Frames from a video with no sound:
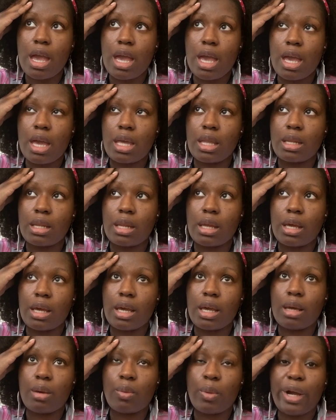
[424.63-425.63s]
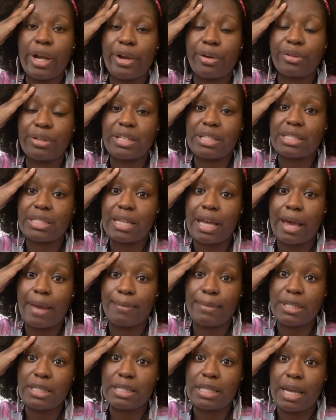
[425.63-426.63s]
And around this
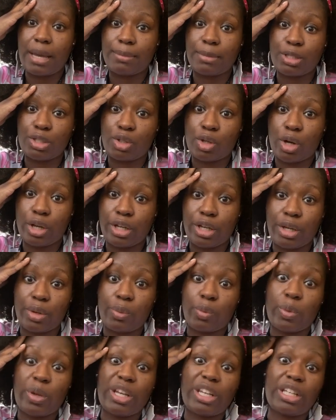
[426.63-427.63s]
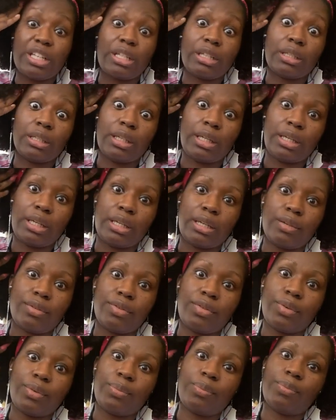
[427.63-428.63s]
time, it's time to start getting ready to
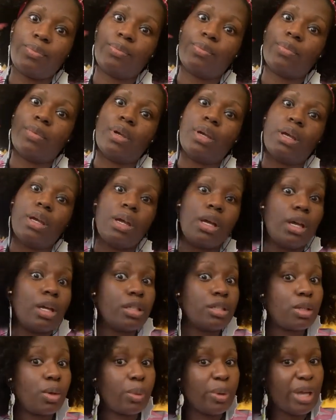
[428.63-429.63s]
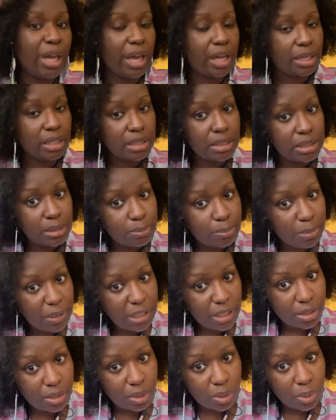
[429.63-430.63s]
leave. So we had a
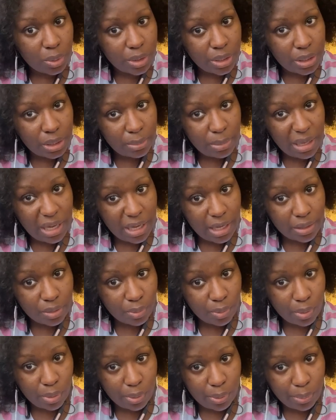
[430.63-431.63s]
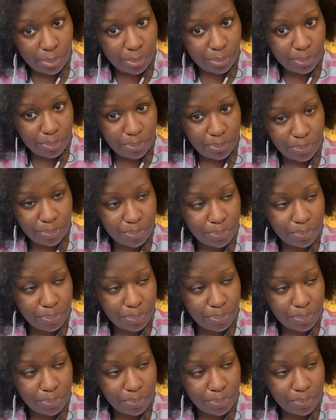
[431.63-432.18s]
spill in the bathroom.